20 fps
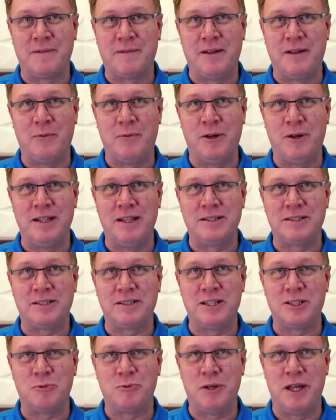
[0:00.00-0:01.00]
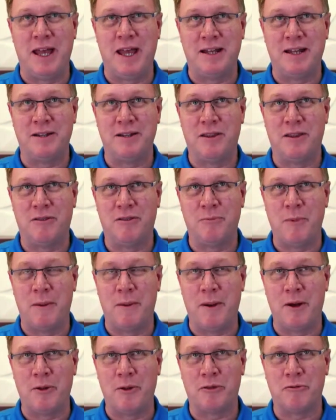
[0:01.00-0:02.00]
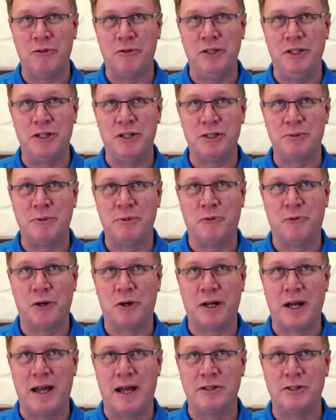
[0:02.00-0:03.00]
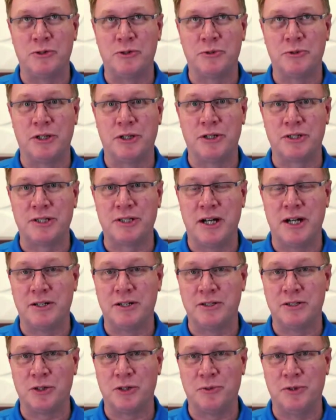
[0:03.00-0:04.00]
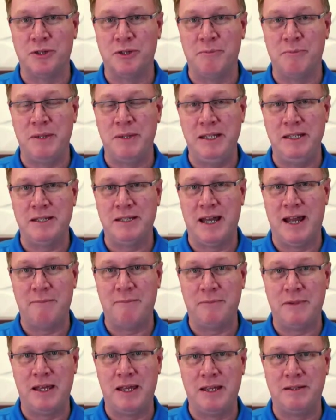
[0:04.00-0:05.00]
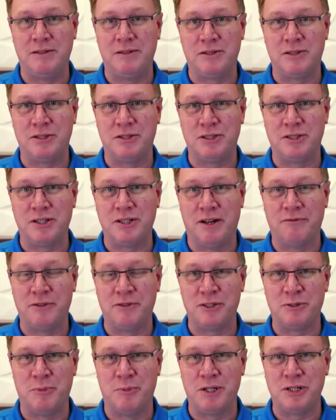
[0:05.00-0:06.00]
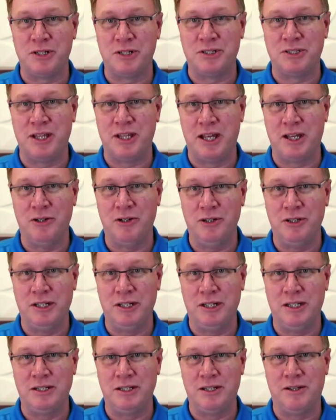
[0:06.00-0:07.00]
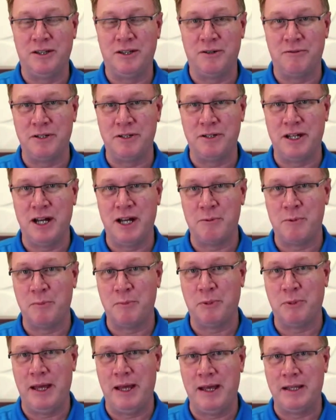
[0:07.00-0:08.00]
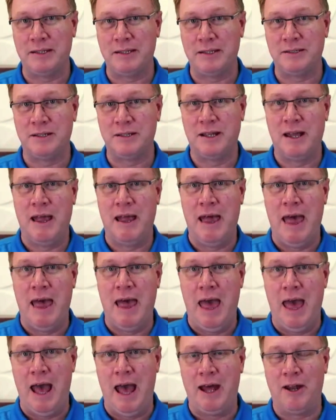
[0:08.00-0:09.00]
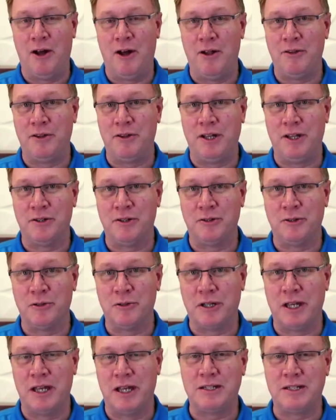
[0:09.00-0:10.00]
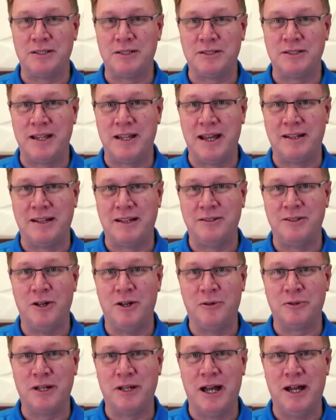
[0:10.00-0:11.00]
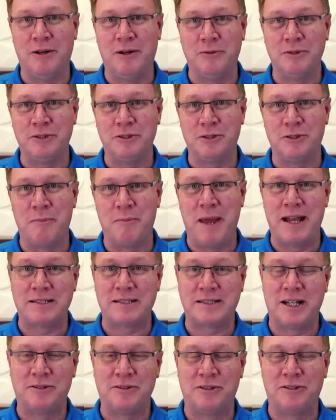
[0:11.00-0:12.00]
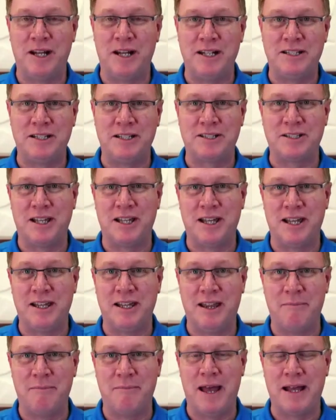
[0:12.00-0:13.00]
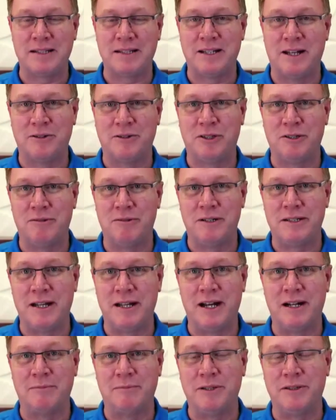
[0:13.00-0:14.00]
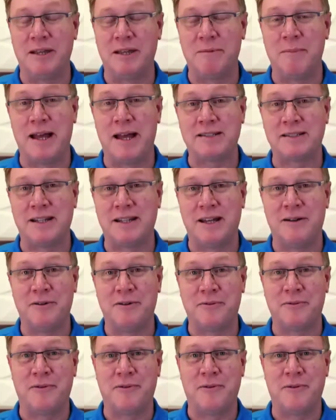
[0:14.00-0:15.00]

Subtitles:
in one instance, we had about 3 years before college was going to start. So in the meantime, they stuffed as much as they could into their retirement plans and all the other locations that don't count. So they maxed out their HSA, they maxed out their retirement, they maxed out